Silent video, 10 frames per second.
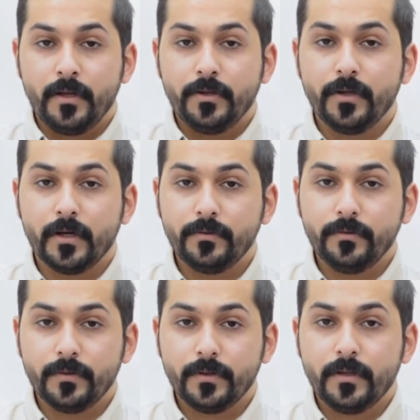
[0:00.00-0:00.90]

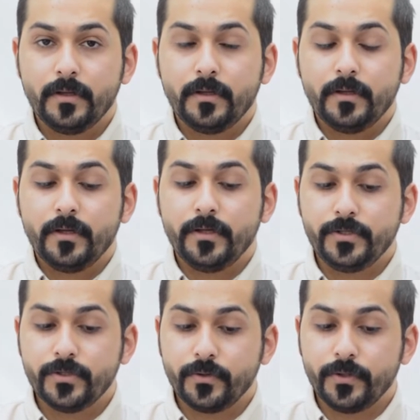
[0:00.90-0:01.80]
Now,
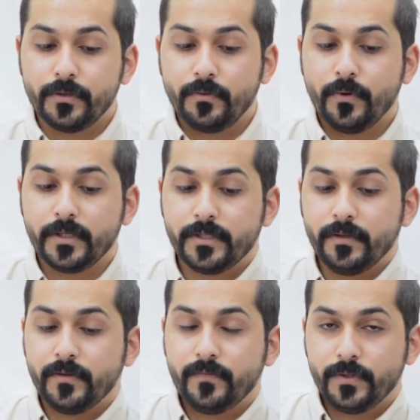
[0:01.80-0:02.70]
enjoy watching
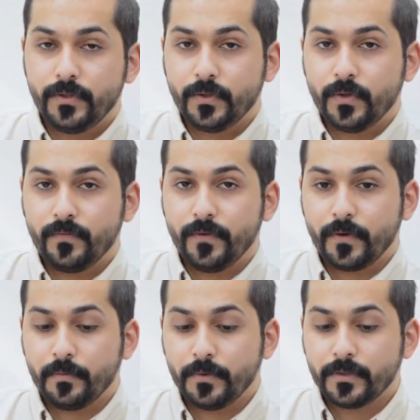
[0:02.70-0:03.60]
the video of the
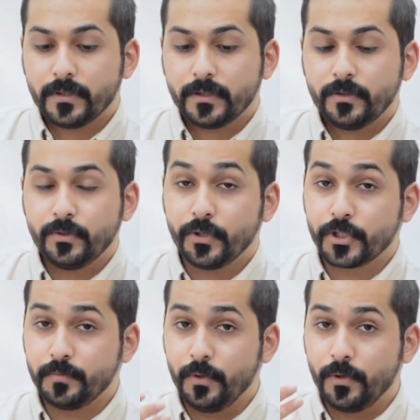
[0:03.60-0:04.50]
robot to
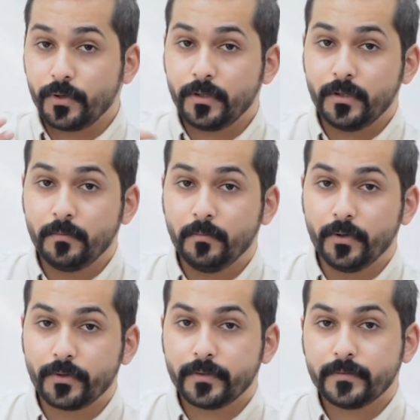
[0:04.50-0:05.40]
explore
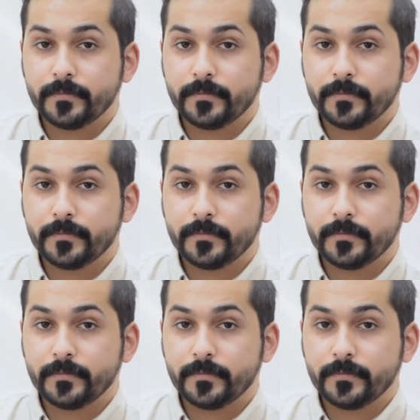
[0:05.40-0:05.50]
more.